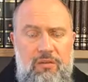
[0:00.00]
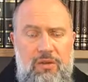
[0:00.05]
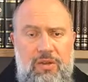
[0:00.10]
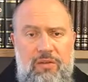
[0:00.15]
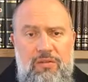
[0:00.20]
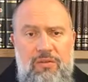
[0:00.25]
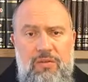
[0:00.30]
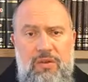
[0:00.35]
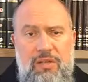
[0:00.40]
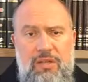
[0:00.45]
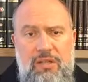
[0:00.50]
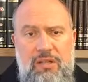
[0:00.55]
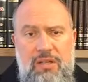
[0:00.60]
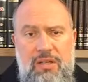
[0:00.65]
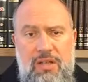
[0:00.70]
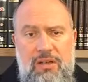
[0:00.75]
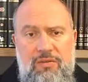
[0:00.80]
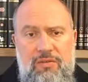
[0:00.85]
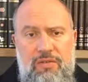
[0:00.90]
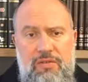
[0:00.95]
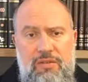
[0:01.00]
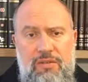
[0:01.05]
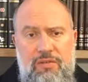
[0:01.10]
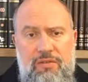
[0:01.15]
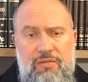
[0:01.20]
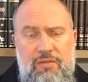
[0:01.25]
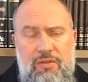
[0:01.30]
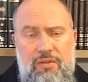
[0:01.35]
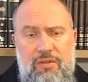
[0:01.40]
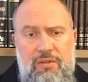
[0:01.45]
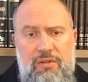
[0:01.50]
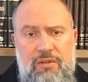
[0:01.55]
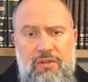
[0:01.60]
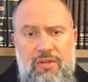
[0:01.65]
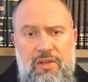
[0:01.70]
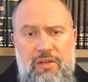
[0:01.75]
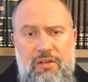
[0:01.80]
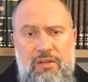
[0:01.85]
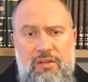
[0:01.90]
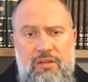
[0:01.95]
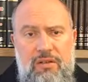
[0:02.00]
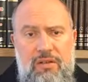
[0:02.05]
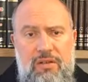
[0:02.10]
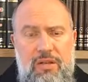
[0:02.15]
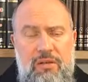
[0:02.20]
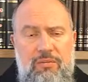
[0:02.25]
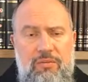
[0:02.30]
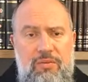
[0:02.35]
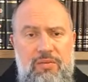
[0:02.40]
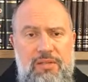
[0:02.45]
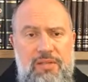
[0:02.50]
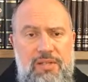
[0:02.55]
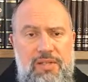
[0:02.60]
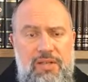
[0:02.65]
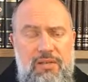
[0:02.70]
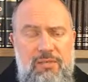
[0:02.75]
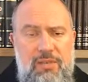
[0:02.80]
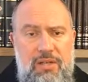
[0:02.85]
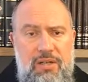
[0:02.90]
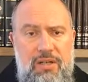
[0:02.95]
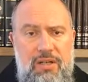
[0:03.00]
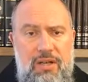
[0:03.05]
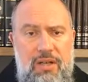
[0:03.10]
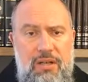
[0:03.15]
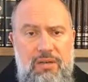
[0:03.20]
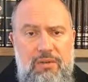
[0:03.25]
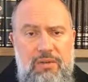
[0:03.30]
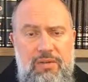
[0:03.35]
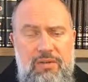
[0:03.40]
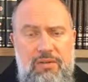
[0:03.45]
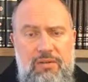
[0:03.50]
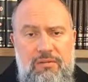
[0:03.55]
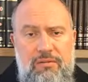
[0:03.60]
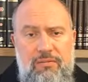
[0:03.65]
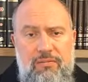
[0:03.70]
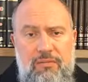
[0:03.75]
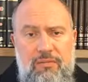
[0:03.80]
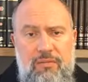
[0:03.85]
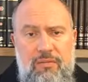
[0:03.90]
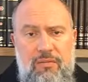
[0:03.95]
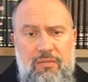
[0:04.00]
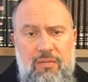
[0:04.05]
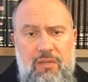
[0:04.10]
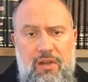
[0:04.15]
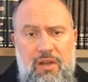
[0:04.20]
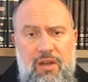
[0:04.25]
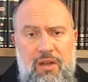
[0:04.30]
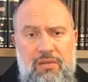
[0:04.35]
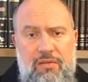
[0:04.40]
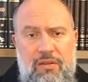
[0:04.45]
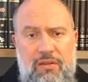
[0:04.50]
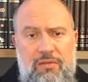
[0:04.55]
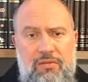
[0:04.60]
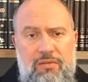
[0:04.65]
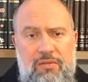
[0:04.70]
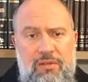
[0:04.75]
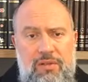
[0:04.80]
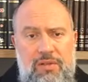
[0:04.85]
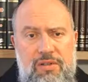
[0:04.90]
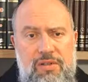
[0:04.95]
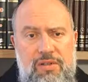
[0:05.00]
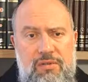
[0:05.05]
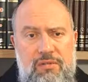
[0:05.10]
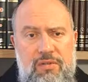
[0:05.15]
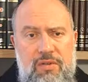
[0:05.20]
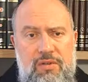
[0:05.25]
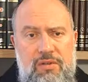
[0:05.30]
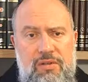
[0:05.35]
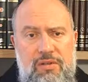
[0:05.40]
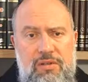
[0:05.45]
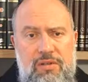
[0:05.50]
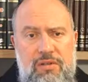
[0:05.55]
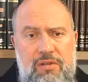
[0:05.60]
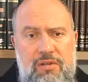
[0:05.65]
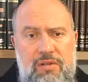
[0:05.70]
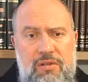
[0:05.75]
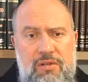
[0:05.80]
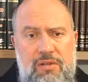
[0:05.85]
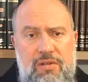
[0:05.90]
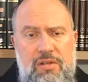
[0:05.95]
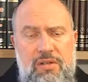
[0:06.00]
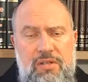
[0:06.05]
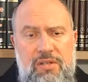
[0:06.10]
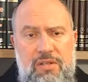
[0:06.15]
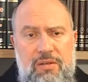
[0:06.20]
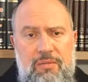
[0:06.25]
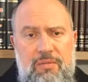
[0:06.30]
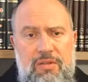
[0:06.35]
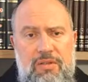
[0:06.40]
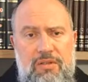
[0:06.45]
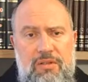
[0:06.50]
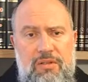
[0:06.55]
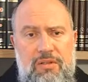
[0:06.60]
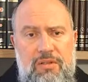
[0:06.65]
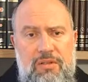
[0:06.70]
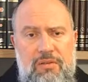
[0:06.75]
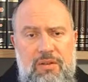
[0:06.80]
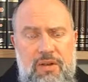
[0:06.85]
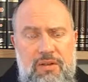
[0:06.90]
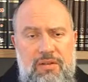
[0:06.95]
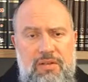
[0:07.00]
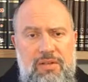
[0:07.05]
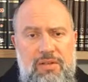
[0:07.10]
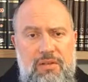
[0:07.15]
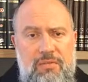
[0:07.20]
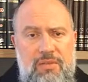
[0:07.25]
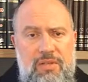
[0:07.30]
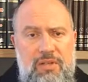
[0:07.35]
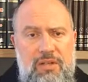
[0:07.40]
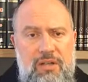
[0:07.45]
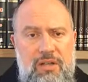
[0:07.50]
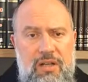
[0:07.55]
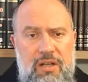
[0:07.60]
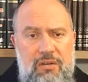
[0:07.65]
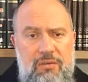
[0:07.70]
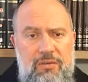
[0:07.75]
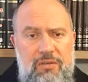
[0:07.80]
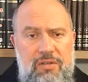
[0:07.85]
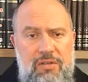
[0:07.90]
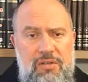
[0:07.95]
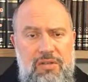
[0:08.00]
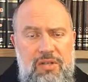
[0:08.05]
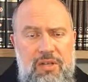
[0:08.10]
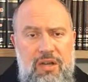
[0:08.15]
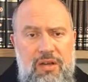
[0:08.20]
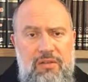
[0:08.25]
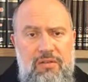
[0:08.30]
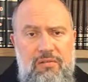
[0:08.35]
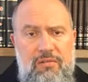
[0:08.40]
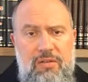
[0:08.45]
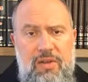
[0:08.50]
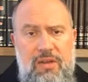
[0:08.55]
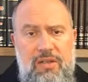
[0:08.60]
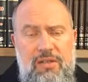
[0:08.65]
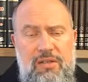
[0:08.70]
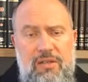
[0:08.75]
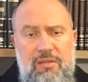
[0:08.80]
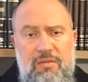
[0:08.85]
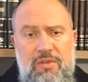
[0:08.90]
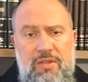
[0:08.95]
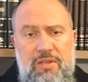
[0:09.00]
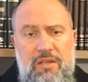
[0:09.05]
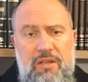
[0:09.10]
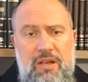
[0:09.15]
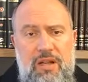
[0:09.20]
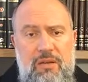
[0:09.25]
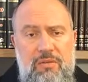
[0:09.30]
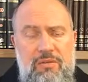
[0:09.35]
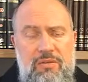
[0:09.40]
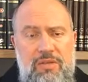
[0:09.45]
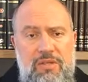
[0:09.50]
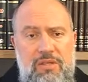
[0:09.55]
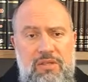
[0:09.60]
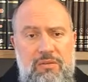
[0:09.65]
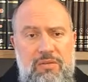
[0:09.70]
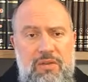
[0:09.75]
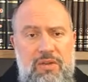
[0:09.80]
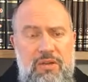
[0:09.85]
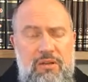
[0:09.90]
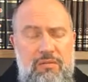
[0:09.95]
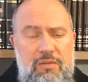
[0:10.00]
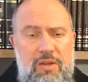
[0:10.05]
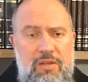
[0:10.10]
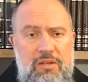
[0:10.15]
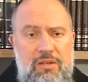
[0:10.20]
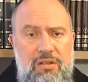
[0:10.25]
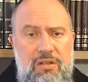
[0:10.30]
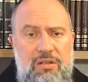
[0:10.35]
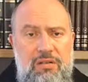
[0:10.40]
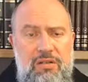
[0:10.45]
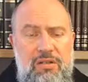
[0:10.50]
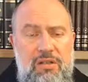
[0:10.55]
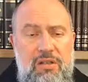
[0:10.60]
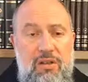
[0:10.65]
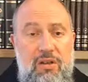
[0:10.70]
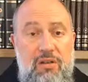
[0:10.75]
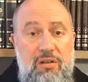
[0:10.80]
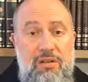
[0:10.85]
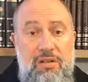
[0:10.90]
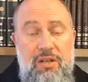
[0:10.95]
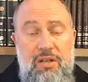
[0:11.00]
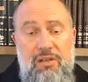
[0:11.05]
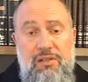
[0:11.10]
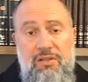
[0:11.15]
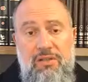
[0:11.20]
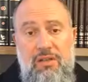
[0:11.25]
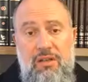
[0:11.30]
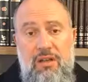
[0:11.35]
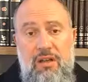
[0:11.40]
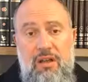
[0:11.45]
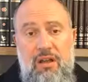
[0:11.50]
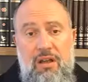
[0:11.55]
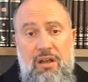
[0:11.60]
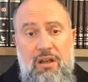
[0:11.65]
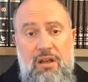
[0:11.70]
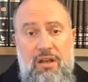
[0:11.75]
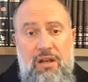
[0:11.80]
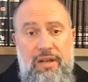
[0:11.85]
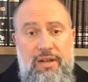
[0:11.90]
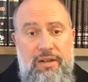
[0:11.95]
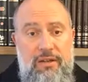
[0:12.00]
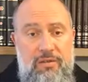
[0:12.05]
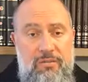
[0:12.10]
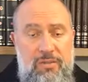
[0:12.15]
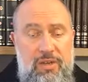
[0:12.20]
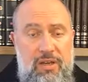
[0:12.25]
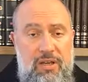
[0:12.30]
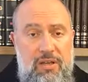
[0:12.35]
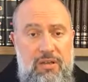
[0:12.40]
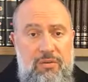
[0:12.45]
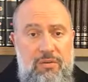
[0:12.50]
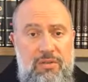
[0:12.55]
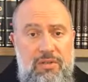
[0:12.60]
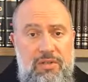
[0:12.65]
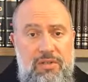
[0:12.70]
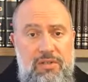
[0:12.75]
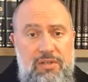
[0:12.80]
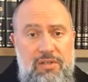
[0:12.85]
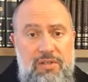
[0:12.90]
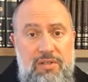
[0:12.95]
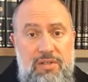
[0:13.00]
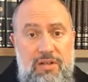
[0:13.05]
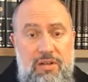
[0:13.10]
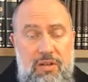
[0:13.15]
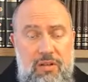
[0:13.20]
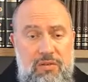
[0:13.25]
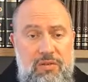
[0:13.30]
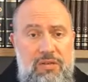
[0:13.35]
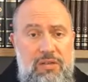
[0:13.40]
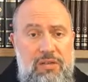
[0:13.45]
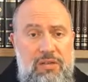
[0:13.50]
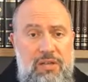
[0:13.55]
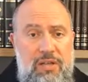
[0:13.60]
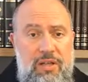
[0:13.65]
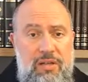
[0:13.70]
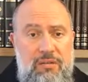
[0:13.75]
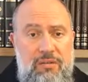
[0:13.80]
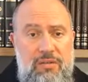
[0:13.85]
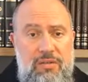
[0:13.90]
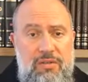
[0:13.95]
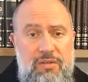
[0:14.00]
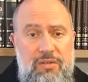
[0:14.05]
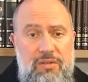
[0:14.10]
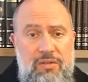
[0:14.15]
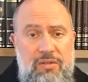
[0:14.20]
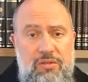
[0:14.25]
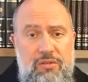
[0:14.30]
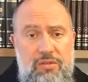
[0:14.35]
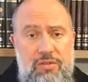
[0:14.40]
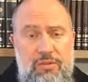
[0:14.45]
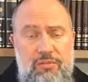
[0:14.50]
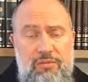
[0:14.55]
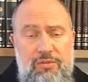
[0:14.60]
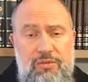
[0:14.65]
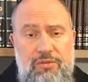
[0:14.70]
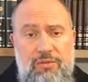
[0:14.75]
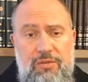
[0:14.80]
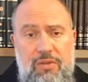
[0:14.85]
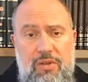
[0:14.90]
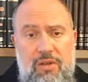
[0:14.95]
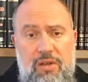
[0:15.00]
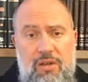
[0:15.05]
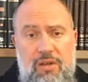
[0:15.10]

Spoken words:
We have to understand, first of all, that Hebrew is a Semitic language, and therefore it is most similar to other Semitic languages. The other main Semitic languages that we can mention in this context are Aramaic, which is the closest language to Hebrew,